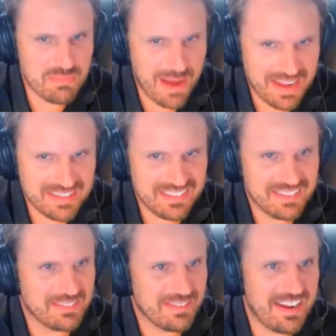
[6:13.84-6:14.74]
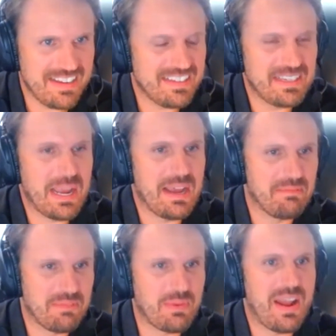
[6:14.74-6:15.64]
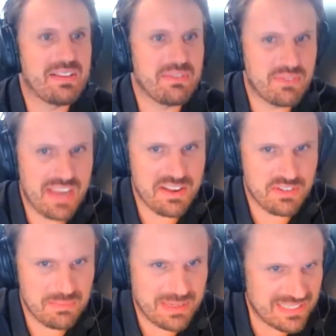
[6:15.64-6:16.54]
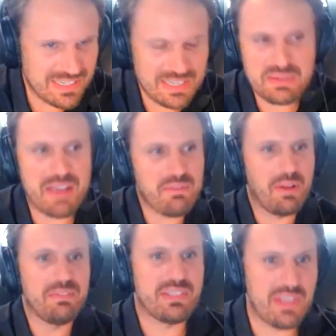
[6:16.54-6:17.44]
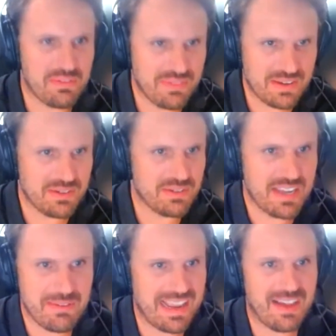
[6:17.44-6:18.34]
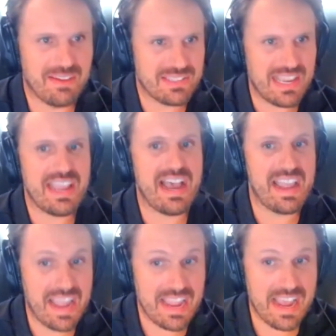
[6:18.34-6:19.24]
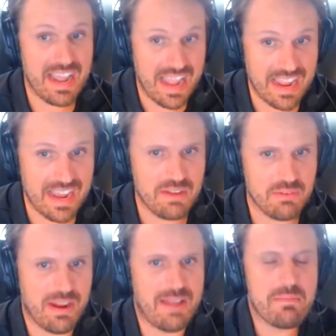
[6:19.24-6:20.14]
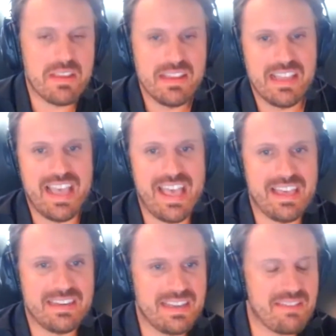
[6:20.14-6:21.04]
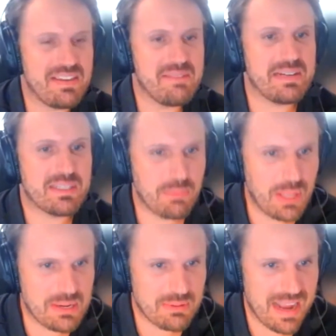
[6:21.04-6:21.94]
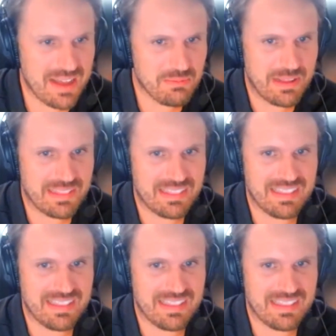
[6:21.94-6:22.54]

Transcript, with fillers: mind, right? You have the rise of ChatGPT, you have all of these other vendors coming out. It's AI, AI, AI, right? And if anybody's played around with